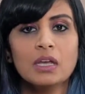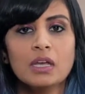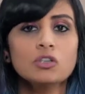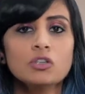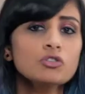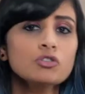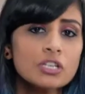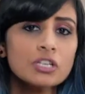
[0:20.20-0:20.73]

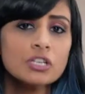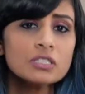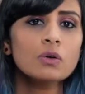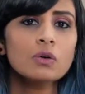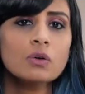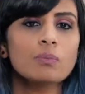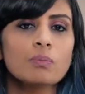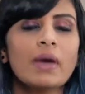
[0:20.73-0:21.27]
You just go
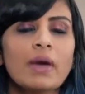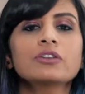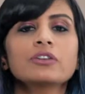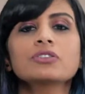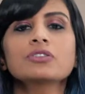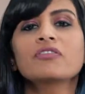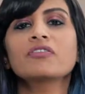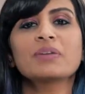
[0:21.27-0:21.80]
to
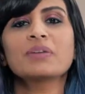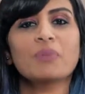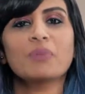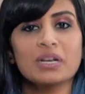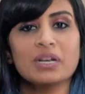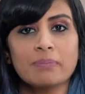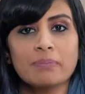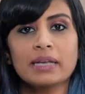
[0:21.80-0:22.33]
Microsoft
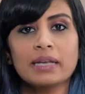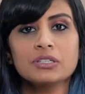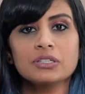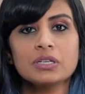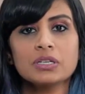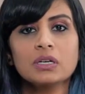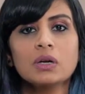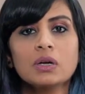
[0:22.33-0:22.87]
Endpoint
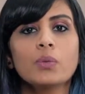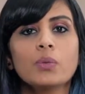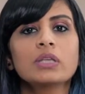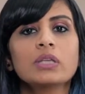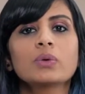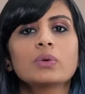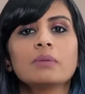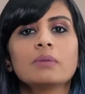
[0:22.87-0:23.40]
Manager, where
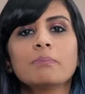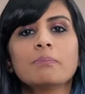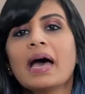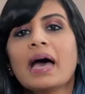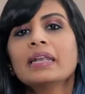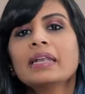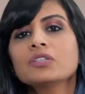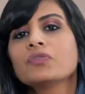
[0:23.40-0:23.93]
you can
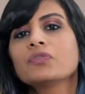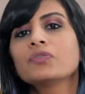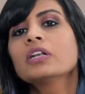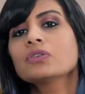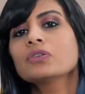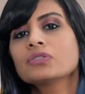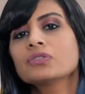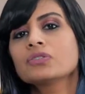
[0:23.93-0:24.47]
manage
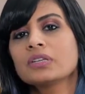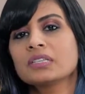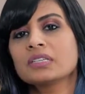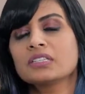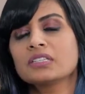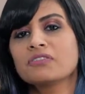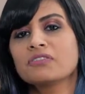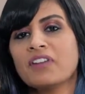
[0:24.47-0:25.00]
Windows
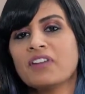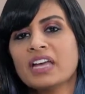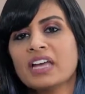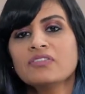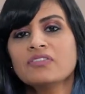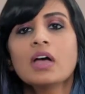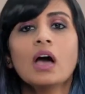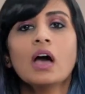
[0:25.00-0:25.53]

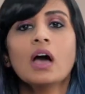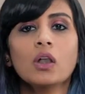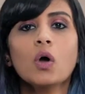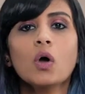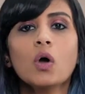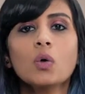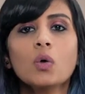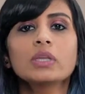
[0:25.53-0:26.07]
365
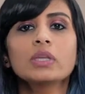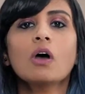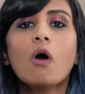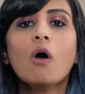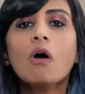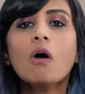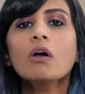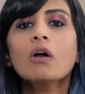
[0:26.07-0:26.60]
along with
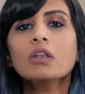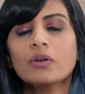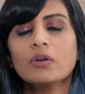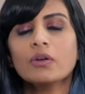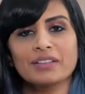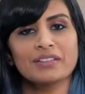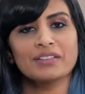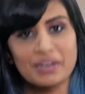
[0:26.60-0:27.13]
all your
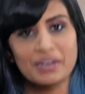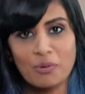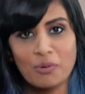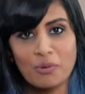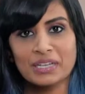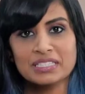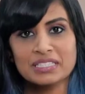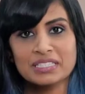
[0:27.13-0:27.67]
other
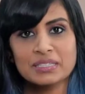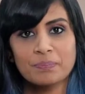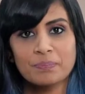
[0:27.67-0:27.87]
endpoints.